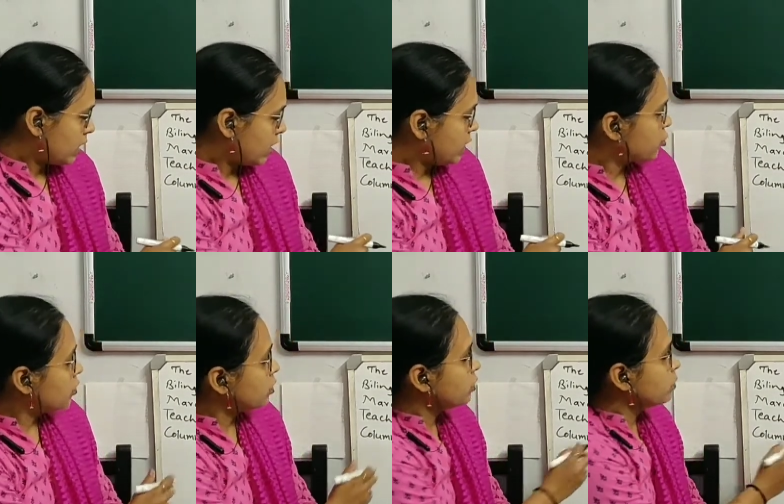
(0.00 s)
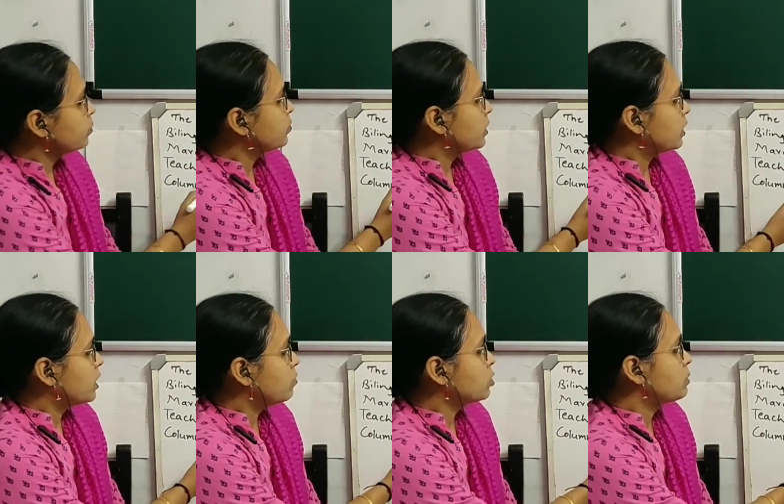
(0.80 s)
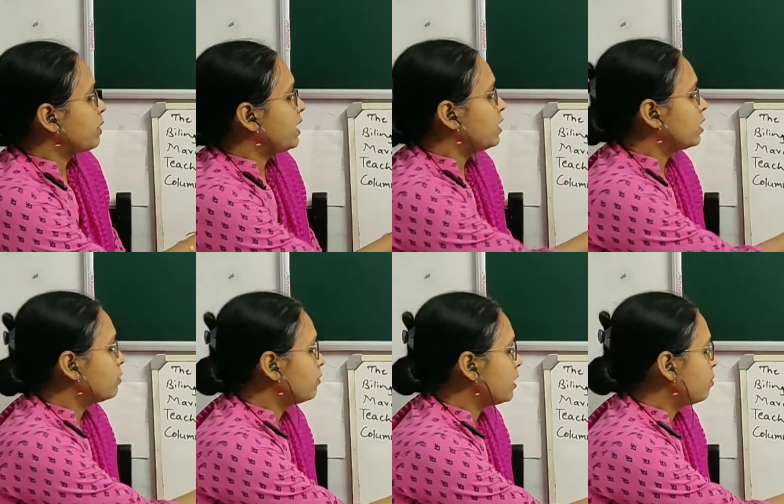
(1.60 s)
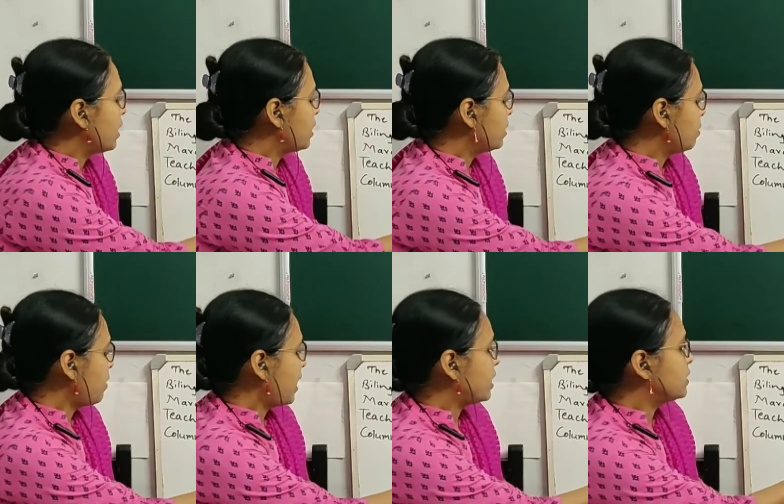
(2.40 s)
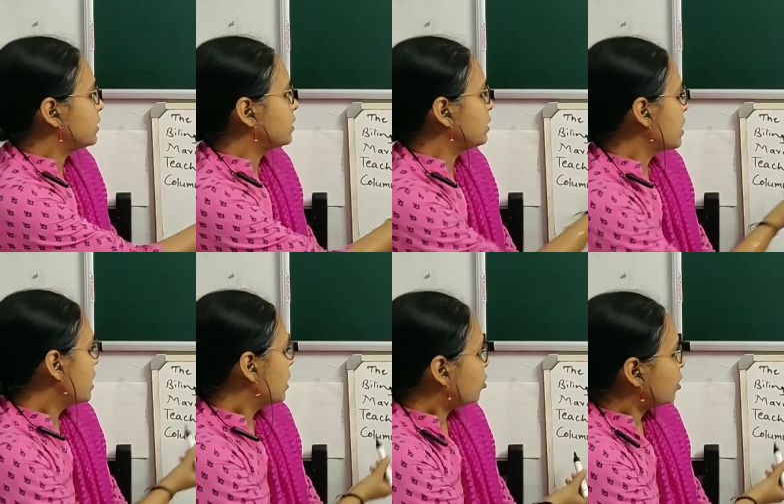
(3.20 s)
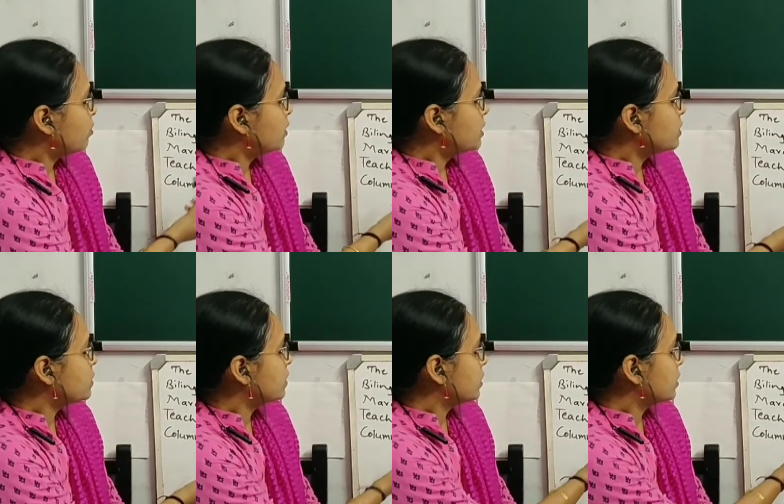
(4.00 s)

I told you, he was painter, filmmaker, magazine columnist.